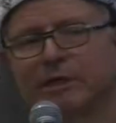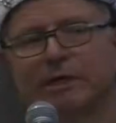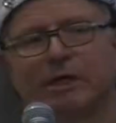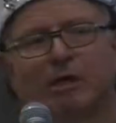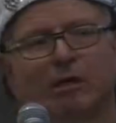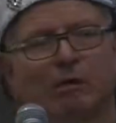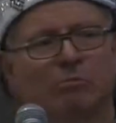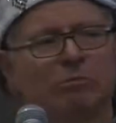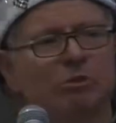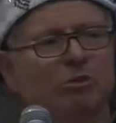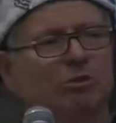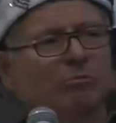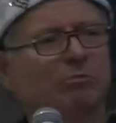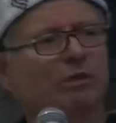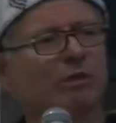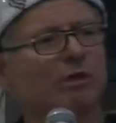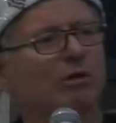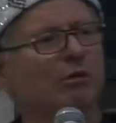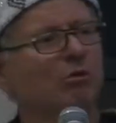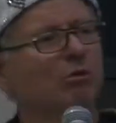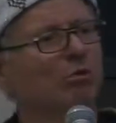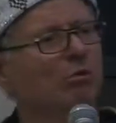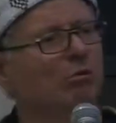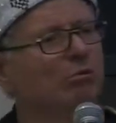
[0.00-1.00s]
and he comes to me
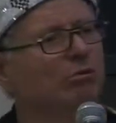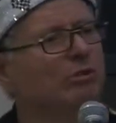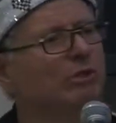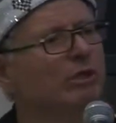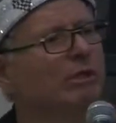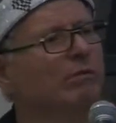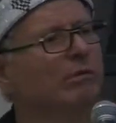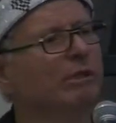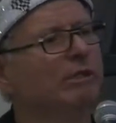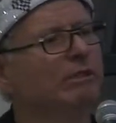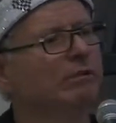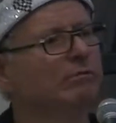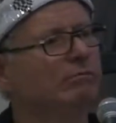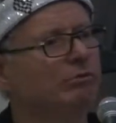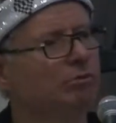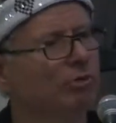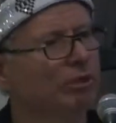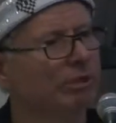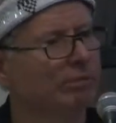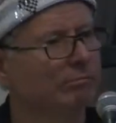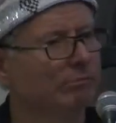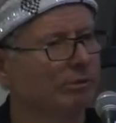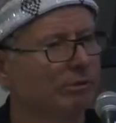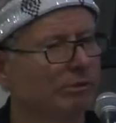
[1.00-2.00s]
in a whole series of
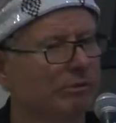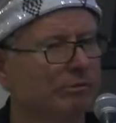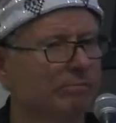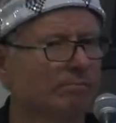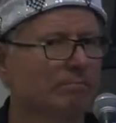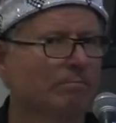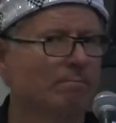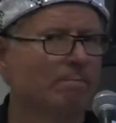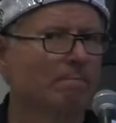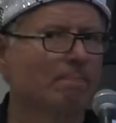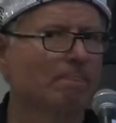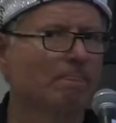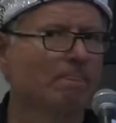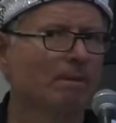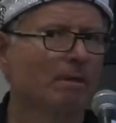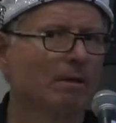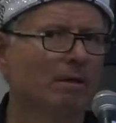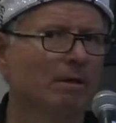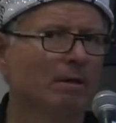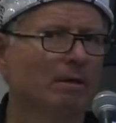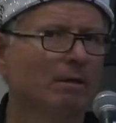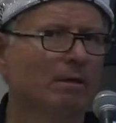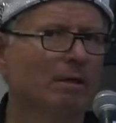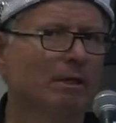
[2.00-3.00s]
dreams.
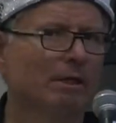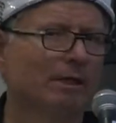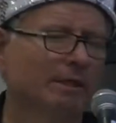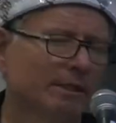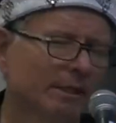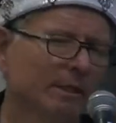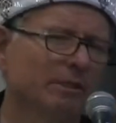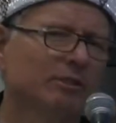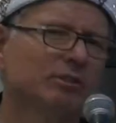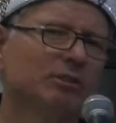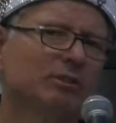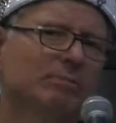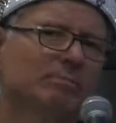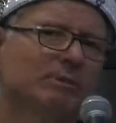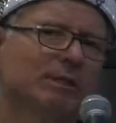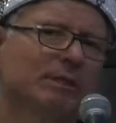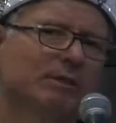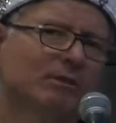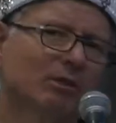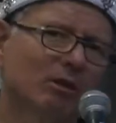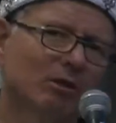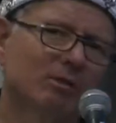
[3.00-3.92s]
And he teaches me and